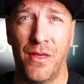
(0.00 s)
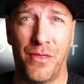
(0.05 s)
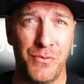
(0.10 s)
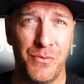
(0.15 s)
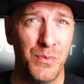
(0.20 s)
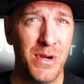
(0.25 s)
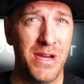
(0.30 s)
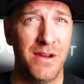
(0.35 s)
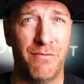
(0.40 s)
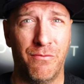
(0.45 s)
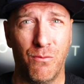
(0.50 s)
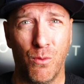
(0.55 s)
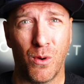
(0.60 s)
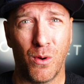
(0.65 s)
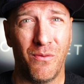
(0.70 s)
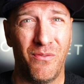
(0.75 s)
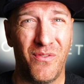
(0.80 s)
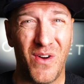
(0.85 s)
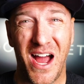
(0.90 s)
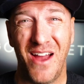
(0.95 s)
$3,000,
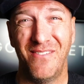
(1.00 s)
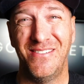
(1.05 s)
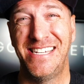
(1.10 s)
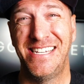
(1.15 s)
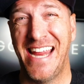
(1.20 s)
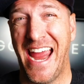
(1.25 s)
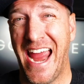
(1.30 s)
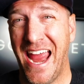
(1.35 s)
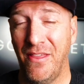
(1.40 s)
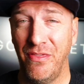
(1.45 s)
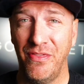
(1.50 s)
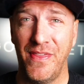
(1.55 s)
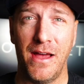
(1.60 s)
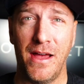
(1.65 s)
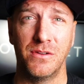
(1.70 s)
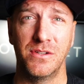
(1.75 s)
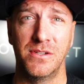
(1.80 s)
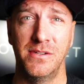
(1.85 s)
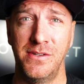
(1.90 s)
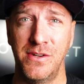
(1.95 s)
$4,000,
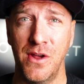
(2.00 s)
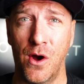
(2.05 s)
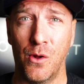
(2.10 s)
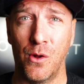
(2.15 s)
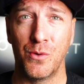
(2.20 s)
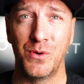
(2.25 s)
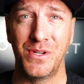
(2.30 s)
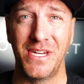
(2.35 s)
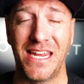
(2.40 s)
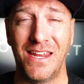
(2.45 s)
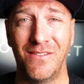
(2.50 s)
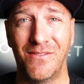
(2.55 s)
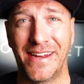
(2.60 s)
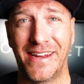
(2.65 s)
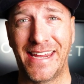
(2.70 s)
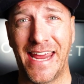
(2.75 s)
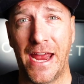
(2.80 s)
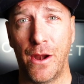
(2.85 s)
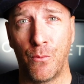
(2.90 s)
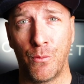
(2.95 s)
$5,000, $10,000 even to
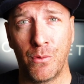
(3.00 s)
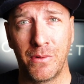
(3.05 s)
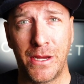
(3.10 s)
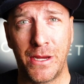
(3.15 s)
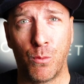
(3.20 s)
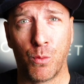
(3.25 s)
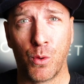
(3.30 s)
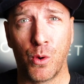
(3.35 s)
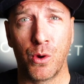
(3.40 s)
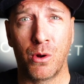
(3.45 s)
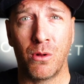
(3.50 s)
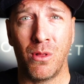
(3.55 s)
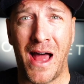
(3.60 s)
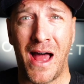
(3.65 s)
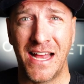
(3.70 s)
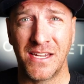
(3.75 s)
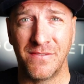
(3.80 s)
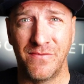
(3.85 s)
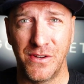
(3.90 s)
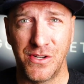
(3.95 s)
get really
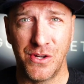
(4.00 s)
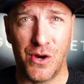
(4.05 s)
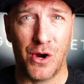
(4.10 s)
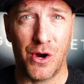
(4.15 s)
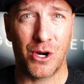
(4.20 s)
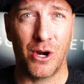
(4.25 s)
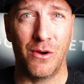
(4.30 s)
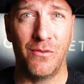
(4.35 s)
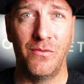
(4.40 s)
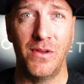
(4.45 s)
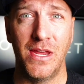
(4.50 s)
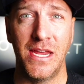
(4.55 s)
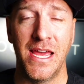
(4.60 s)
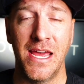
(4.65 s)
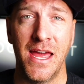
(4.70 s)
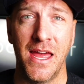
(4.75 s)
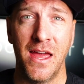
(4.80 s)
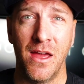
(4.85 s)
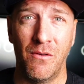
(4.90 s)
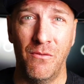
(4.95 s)
world-class photography,
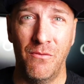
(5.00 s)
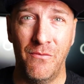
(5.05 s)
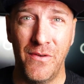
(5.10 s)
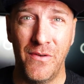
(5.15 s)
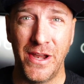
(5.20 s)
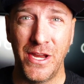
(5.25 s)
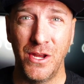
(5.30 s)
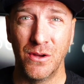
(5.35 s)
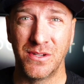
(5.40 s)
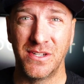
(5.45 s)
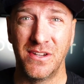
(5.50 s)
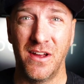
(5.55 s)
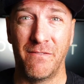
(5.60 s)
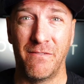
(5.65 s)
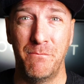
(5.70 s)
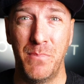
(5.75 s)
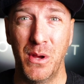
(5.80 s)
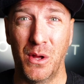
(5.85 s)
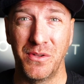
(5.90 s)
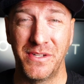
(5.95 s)
video
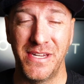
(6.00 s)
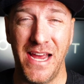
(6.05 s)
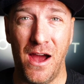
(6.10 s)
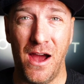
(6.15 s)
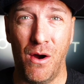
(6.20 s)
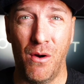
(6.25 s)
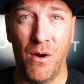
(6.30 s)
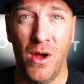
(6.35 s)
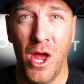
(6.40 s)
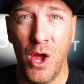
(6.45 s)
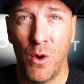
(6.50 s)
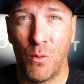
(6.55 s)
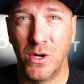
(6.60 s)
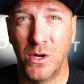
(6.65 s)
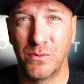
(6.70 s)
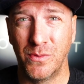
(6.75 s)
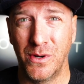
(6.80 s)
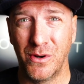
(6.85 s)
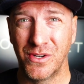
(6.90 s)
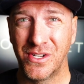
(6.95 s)
stuff built out,
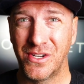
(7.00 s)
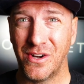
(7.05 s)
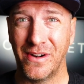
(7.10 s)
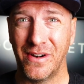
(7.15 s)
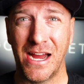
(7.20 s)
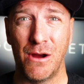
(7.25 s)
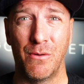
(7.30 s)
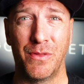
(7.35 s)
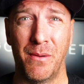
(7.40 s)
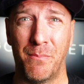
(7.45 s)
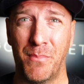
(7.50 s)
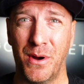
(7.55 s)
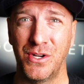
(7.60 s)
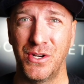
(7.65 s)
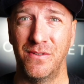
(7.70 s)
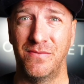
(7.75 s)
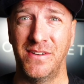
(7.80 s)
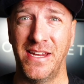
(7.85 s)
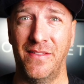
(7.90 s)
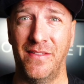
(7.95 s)
which when you're starting out with a
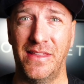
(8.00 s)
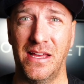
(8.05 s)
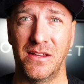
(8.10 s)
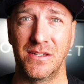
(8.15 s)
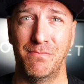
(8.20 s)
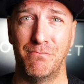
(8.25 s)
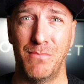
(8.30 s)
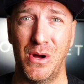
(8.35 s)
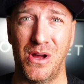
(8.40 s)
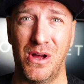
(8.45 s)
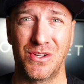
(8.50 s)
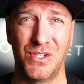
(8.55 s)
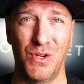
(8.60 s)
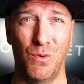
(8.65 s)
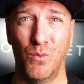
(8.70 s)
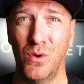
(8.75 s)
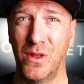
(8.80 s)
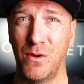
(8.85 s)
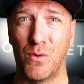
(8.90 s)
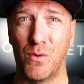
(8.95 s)
budget of $10,000, you
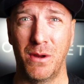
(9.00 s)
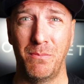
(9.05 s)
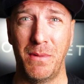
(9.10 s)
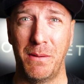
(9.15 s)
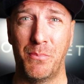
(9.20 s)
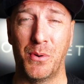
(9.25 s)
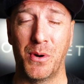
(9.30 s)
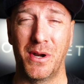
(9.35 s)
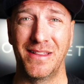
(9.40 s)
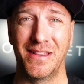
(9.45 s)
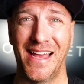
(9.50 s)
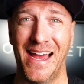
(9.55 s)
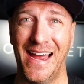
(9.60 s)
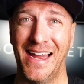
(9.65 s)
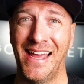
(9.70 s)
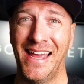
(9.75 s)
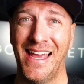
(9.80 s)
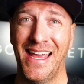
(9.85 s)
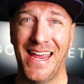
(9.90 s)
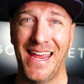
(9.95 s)
really want to be putting that
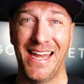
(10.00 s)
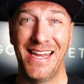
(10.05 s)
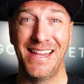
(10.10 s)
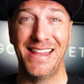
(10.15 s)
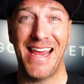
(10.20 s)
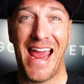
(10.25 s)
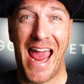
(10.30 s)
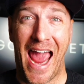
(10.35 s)
into the